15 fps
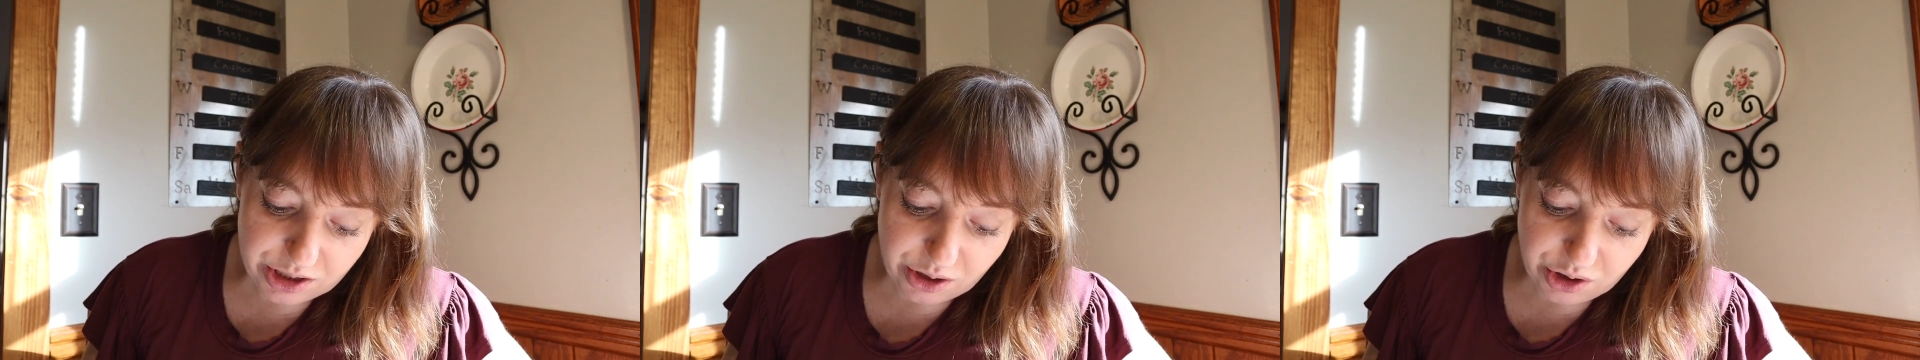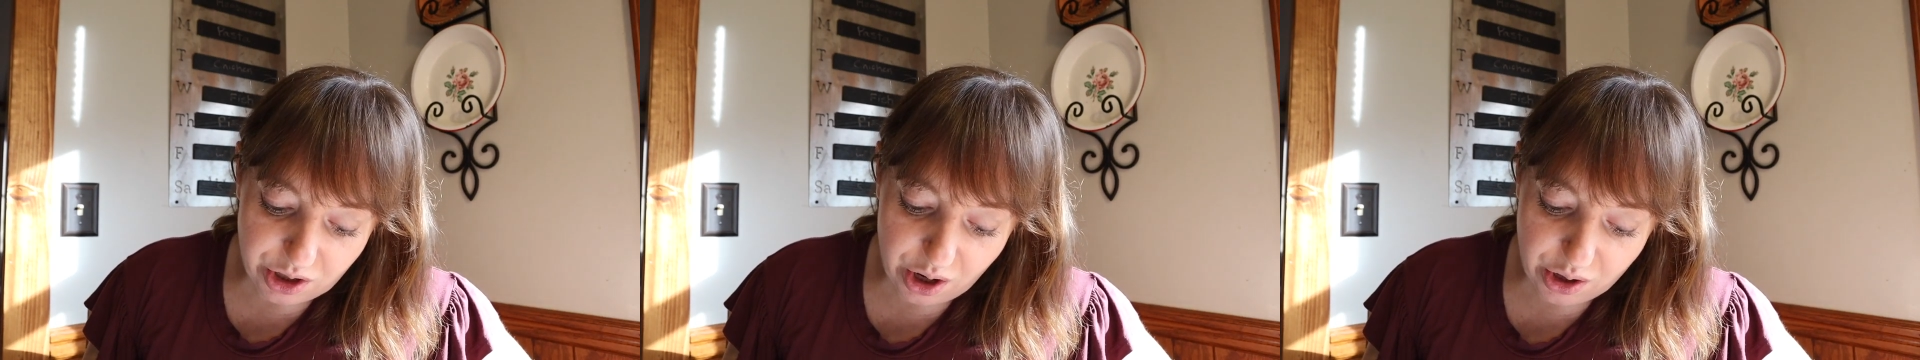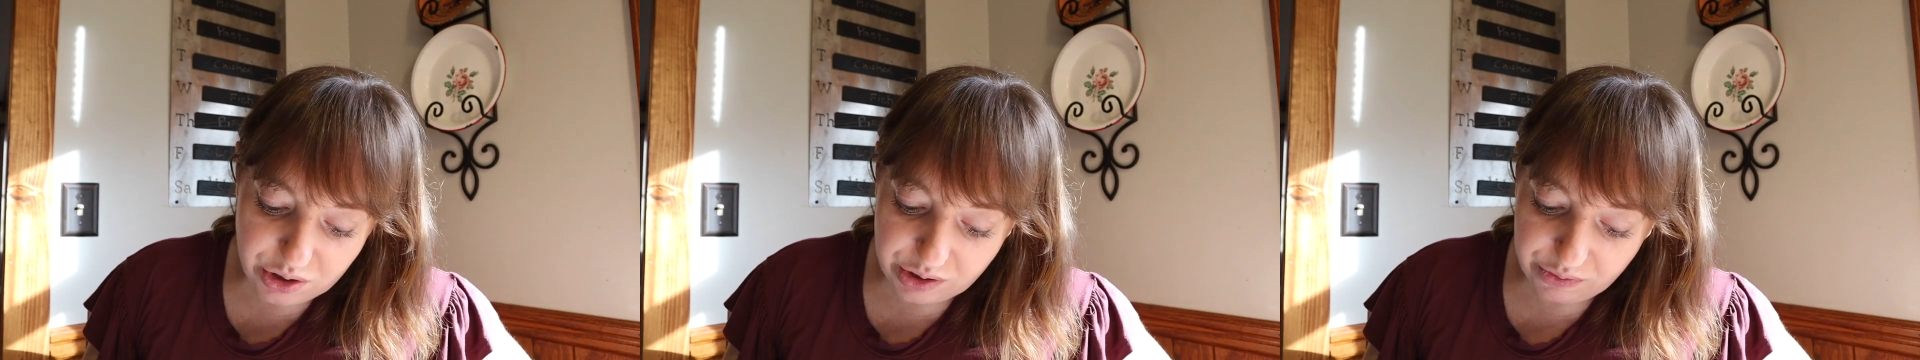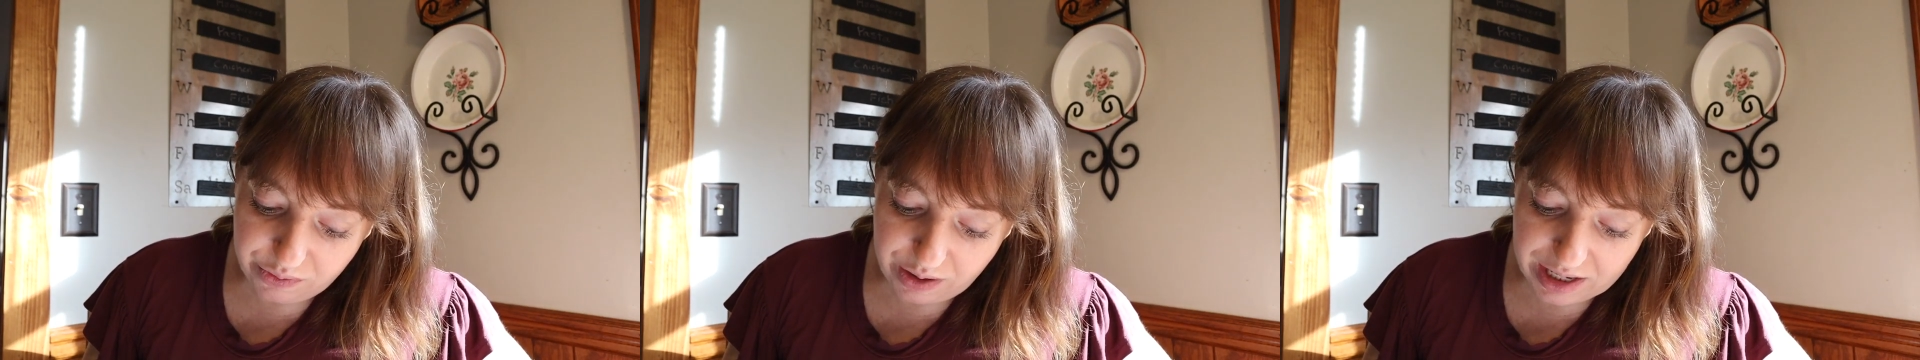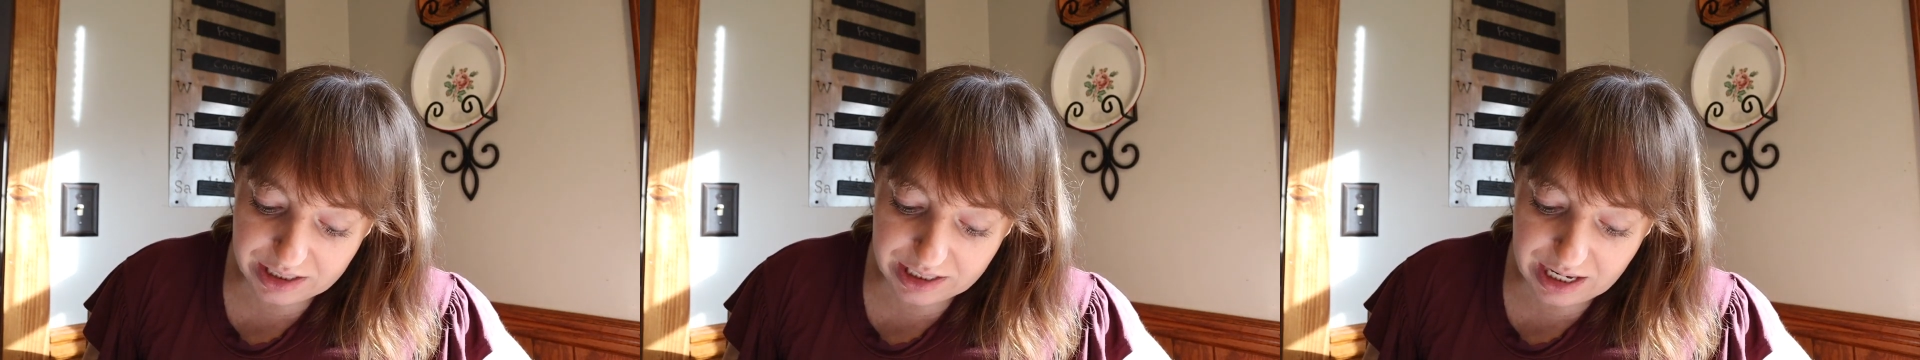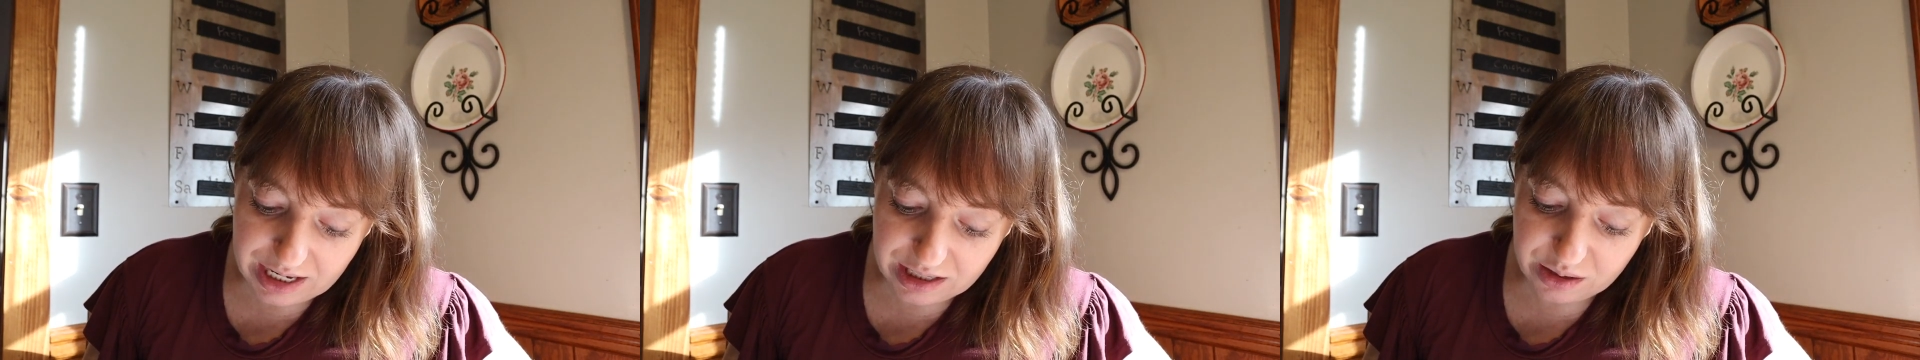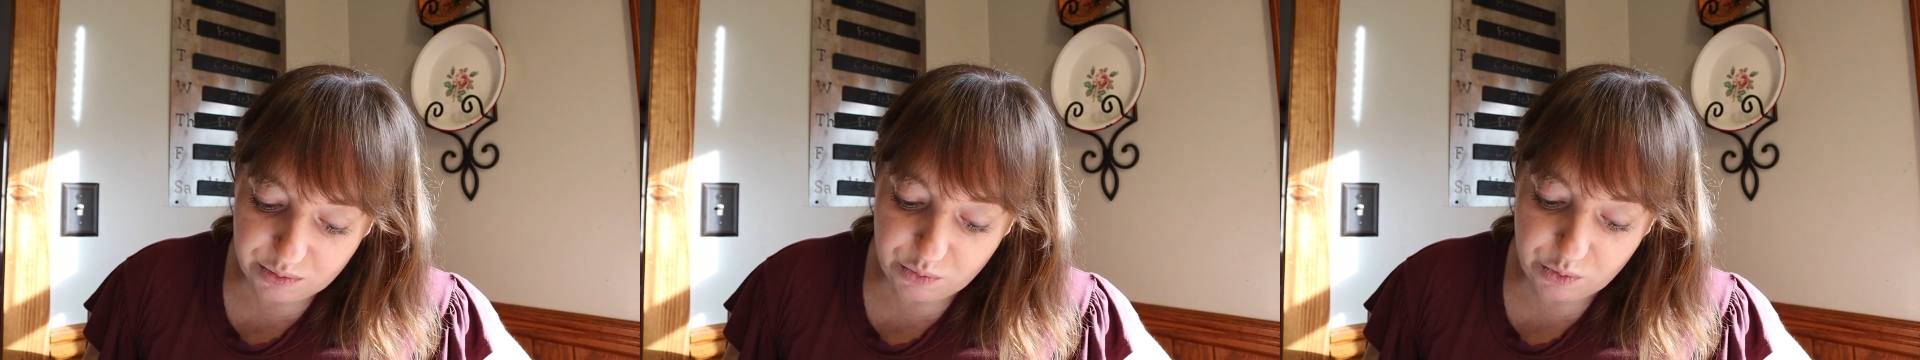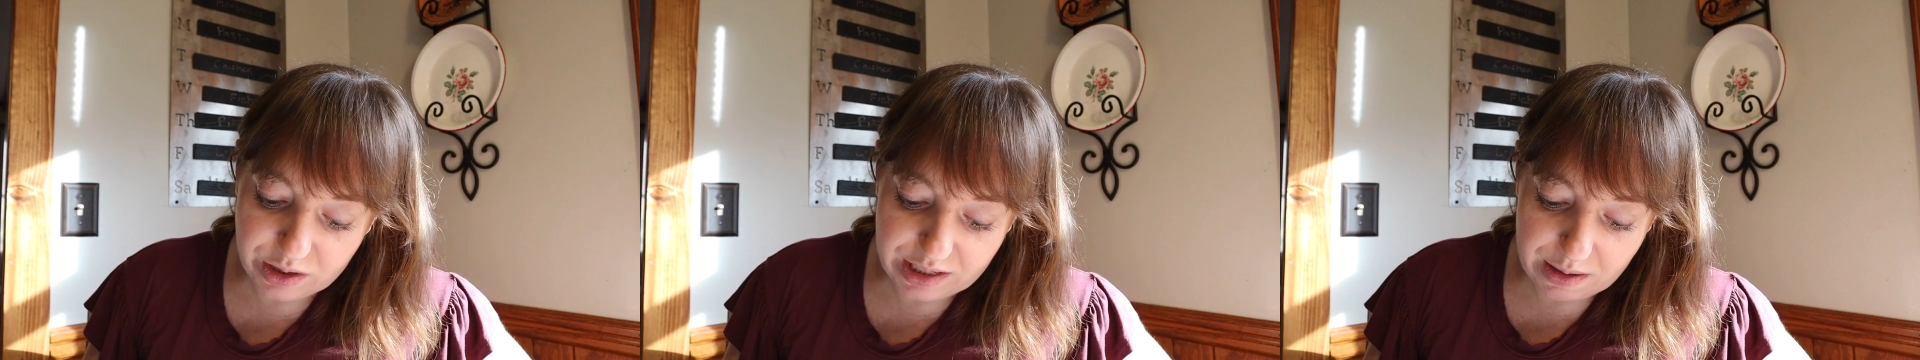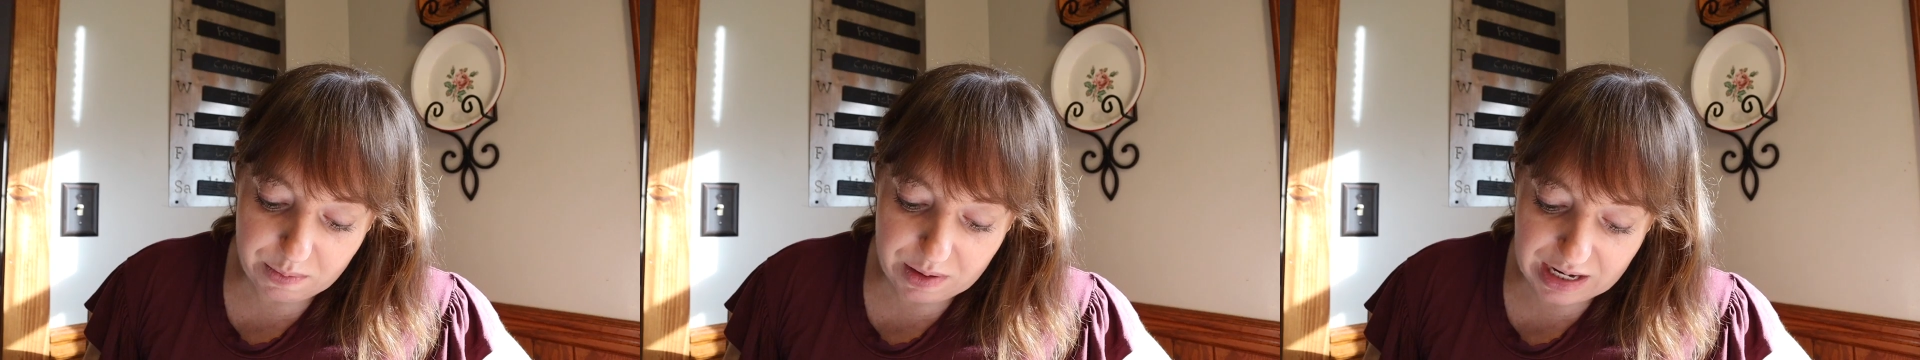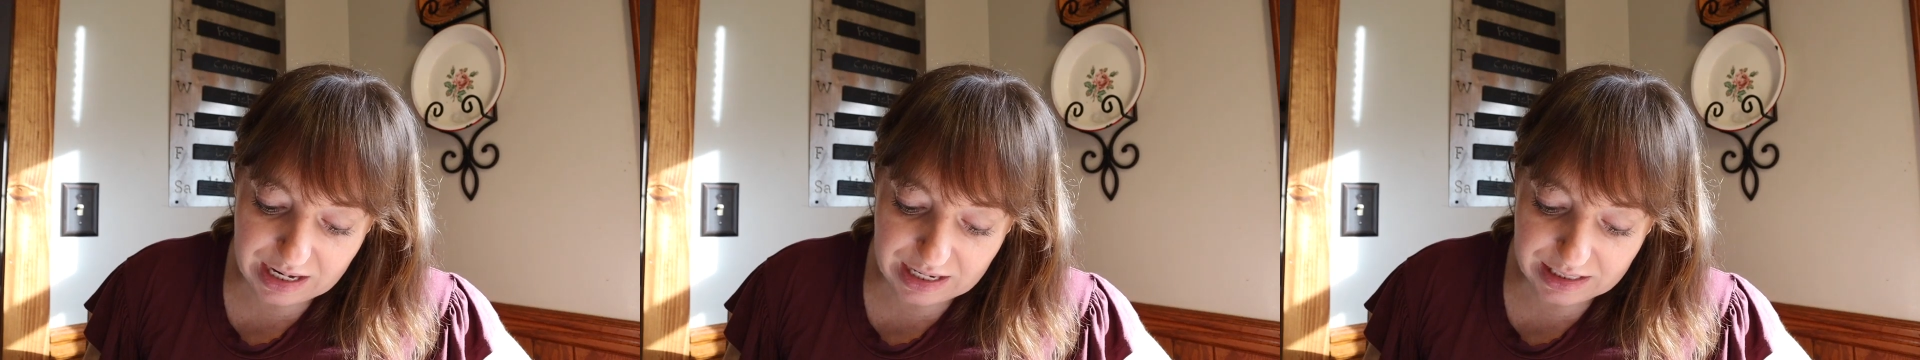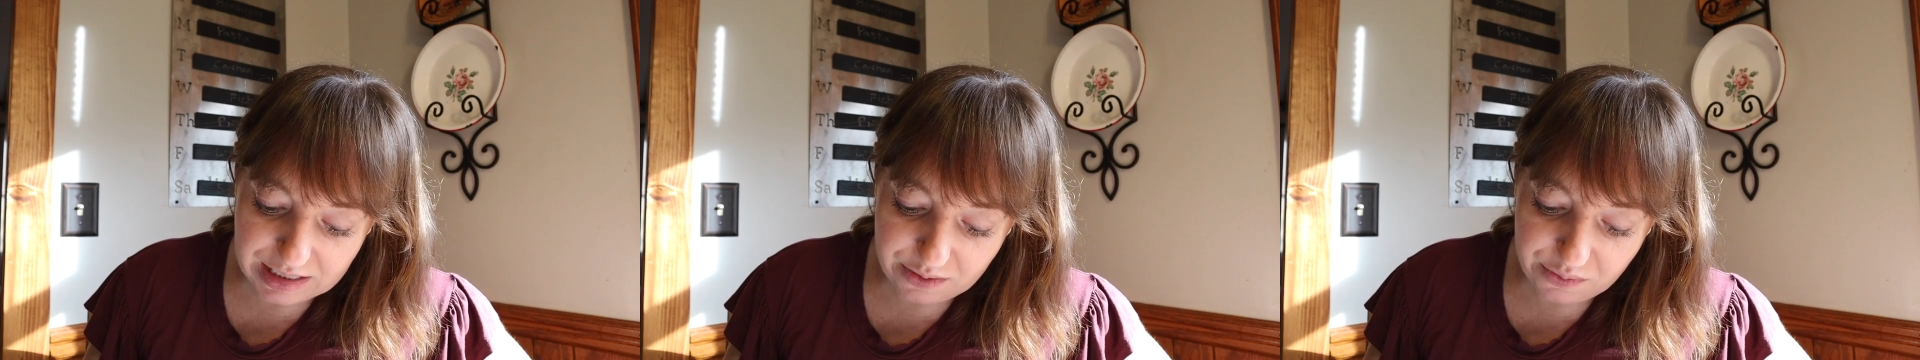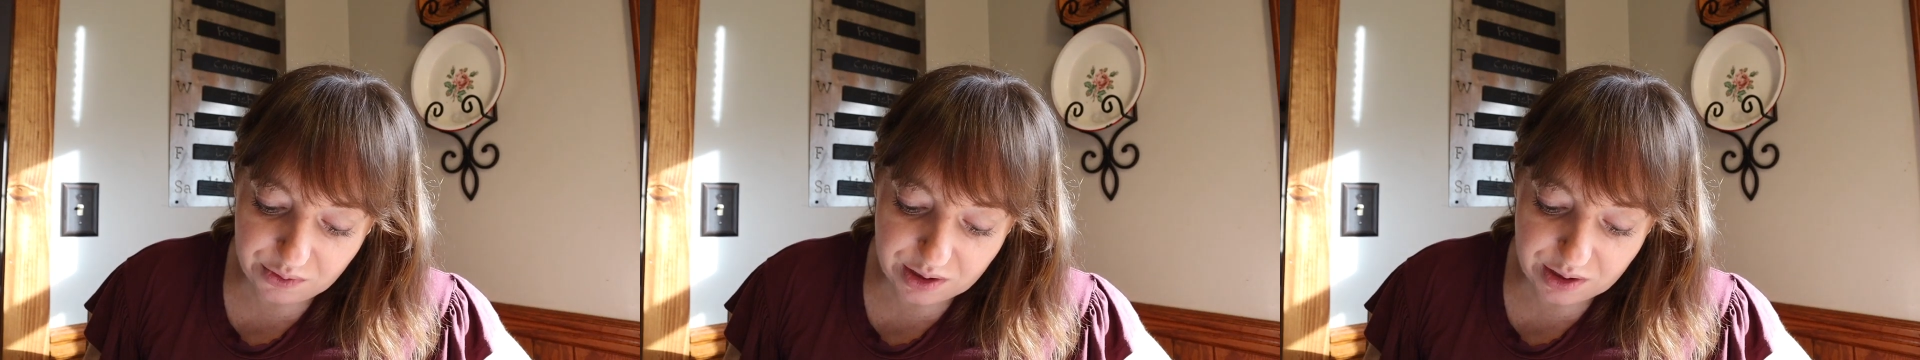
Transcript: So Jehoshaphat's kingdom was at peace,